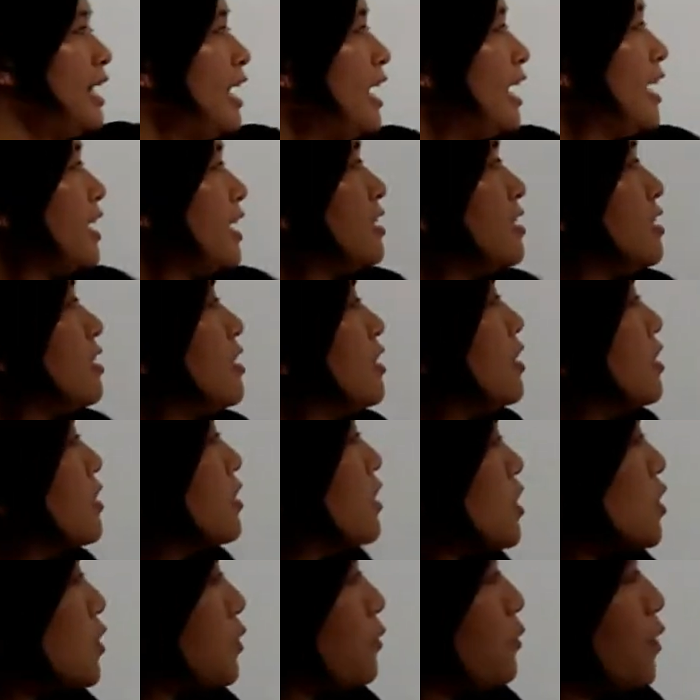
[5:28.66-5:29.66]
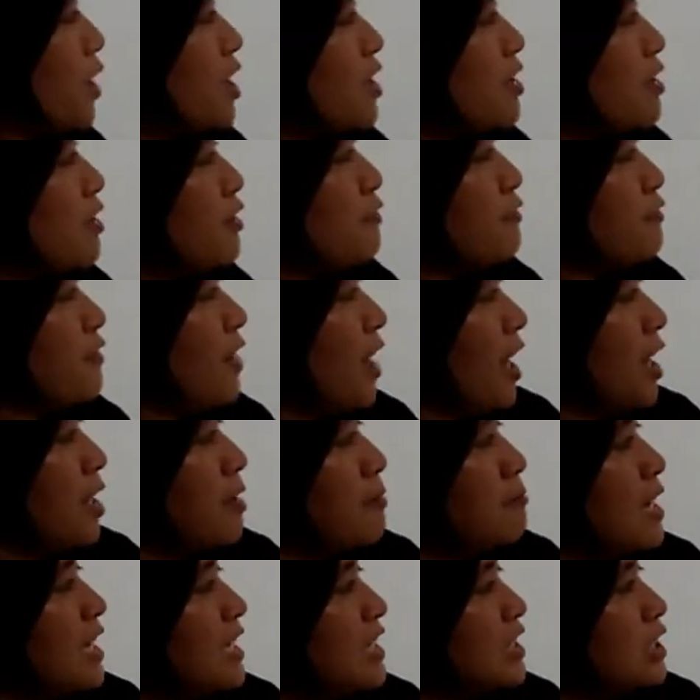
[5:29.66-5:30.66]
And the square of
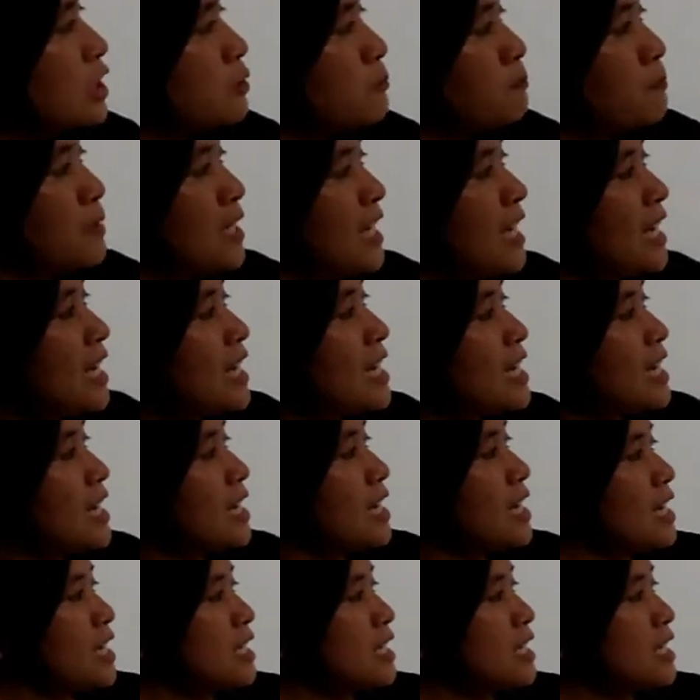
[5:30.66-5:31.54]
a minus b